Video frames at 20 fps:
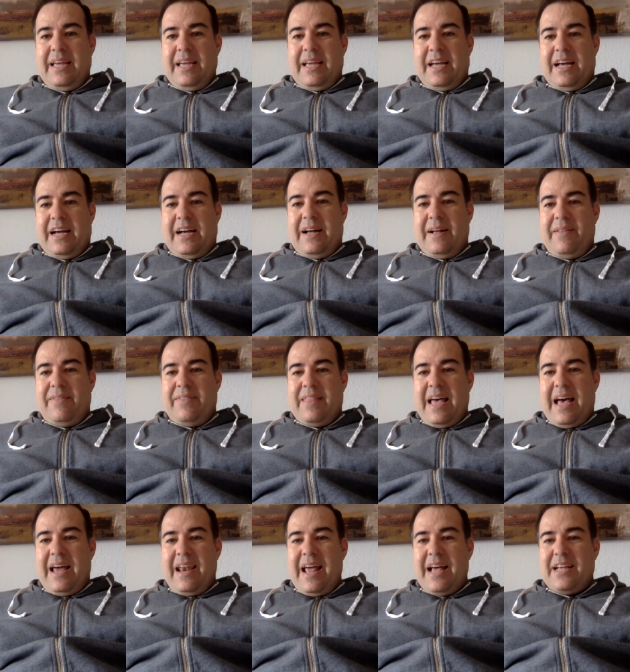
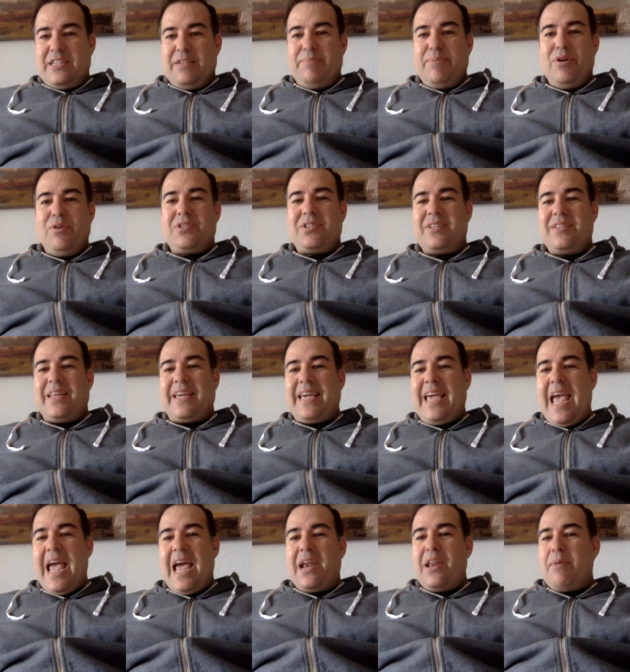That, as opposed to the
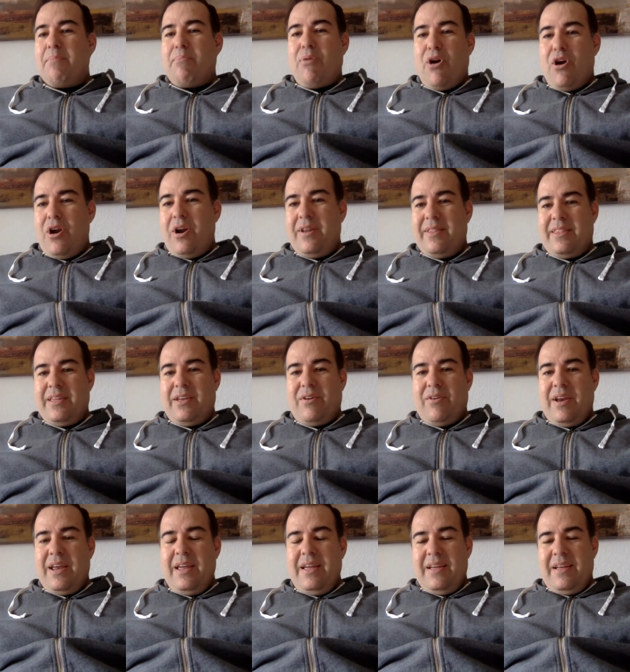Cannon-Bard
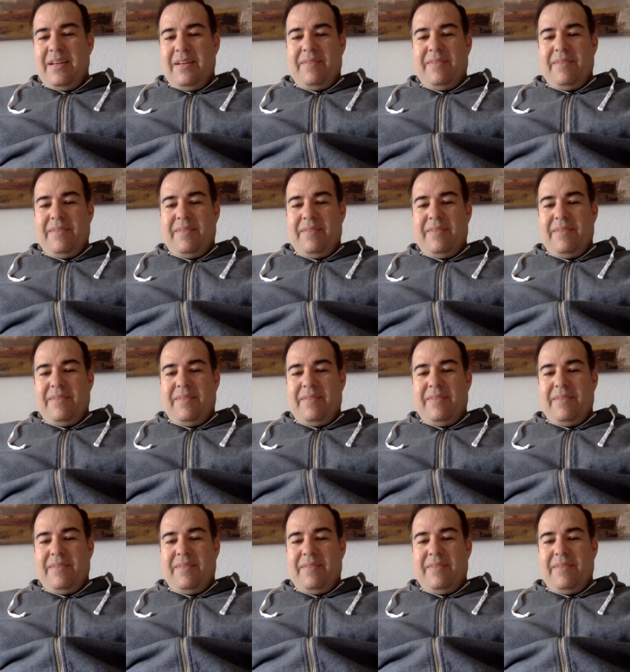theory